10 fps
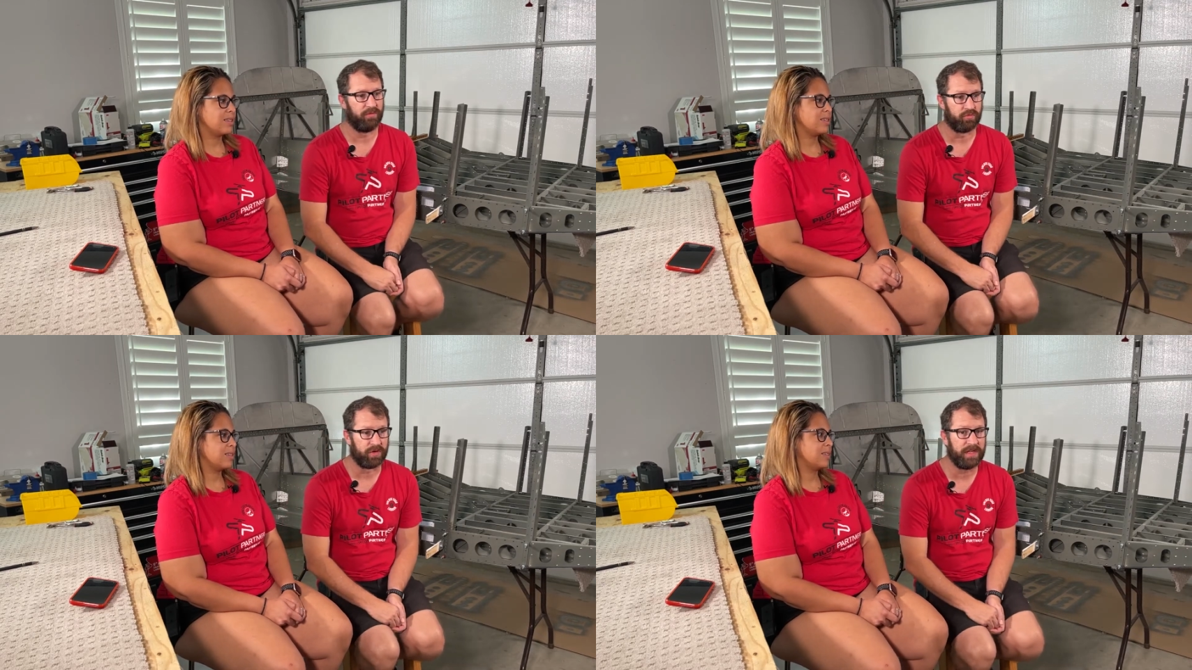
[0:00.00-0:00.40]

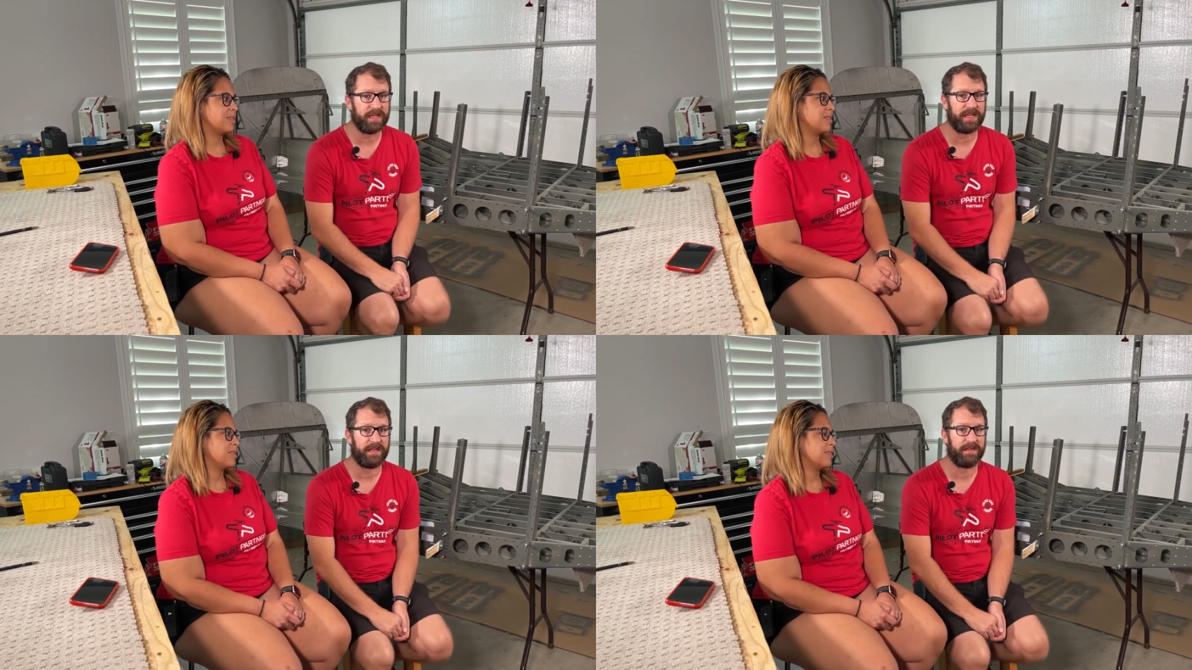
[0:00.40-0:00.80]

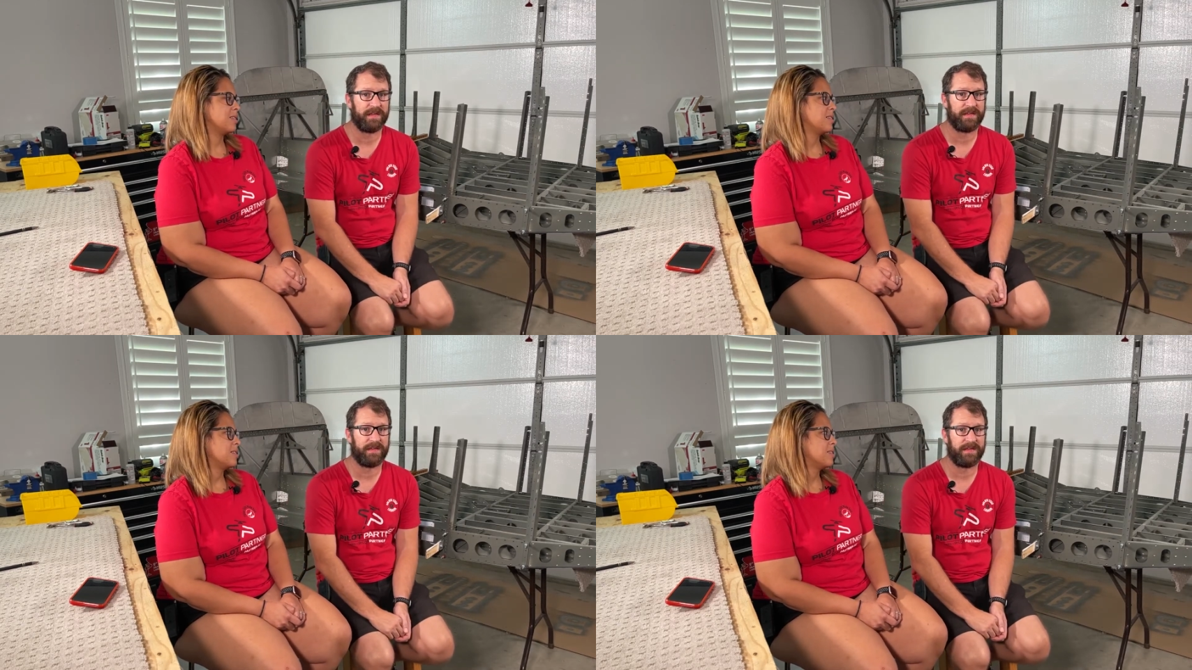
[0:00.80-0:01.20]
Speaker 1: really
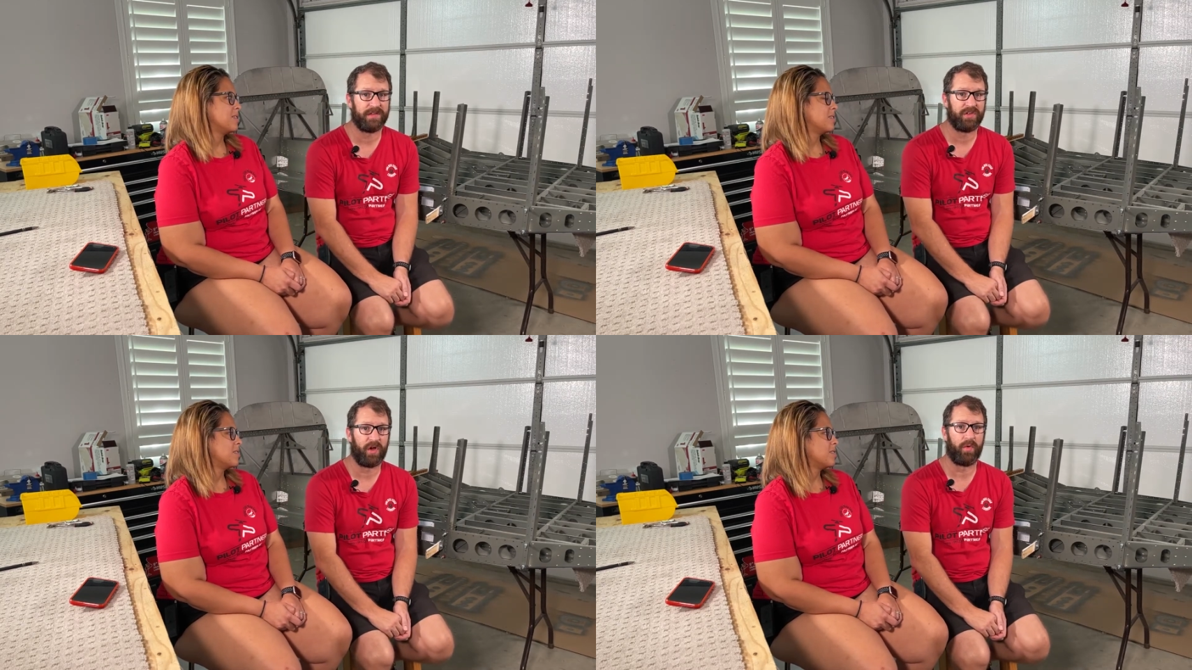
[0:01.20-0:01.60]

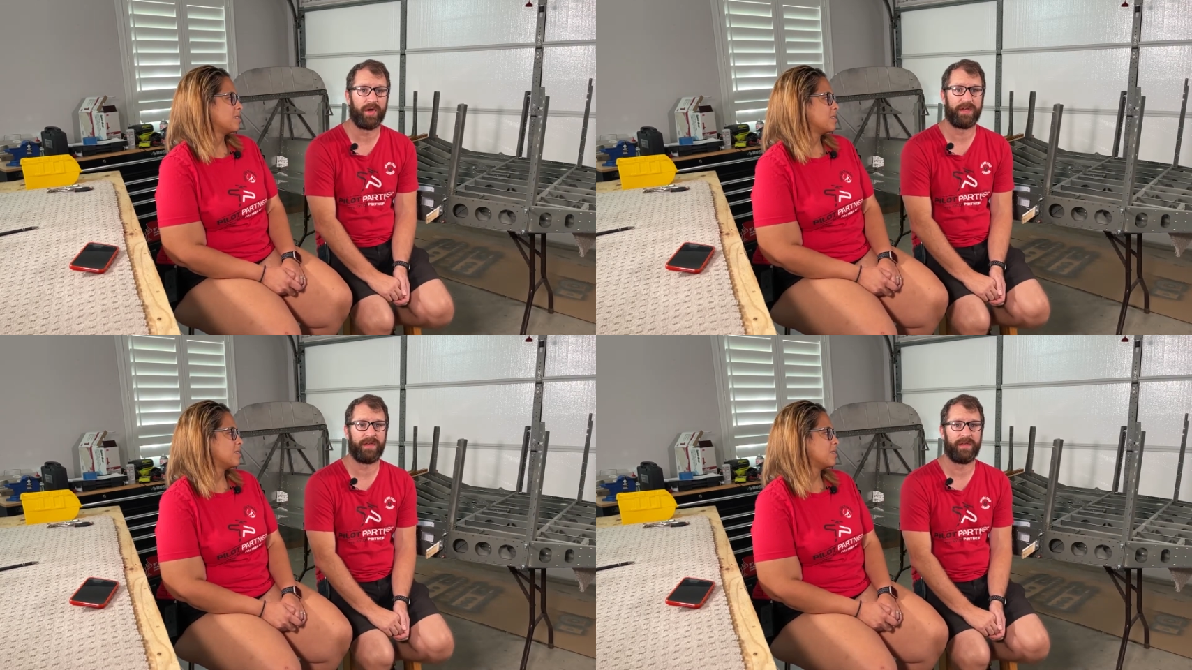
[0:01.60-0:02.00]

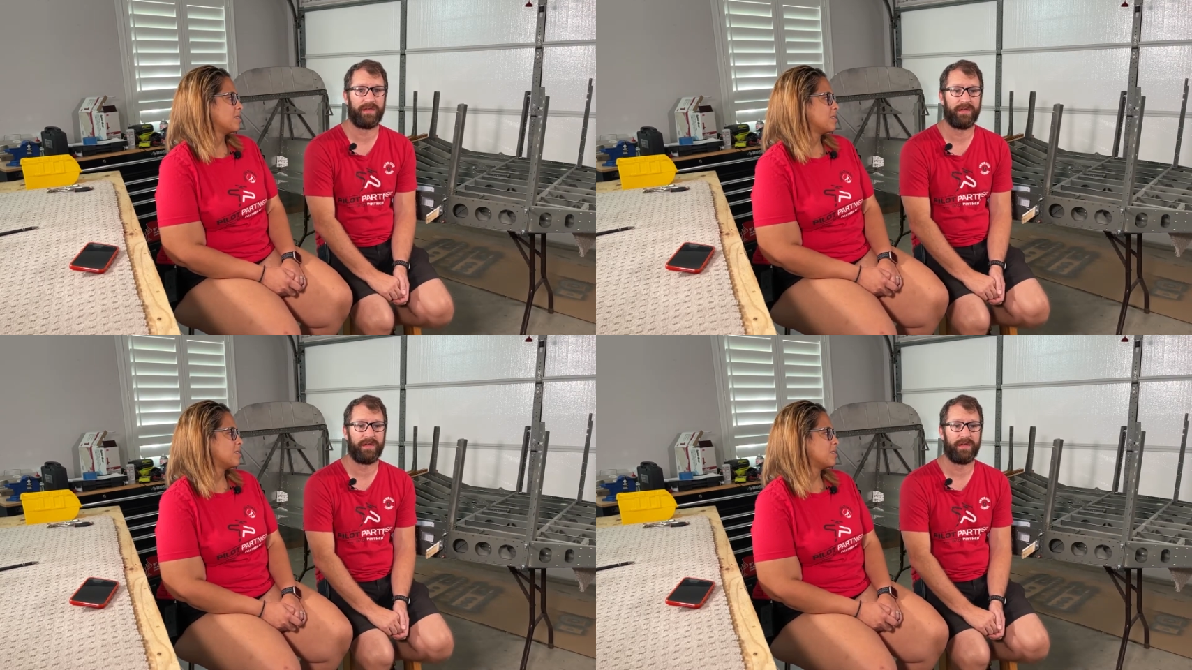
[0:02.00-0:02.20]
going,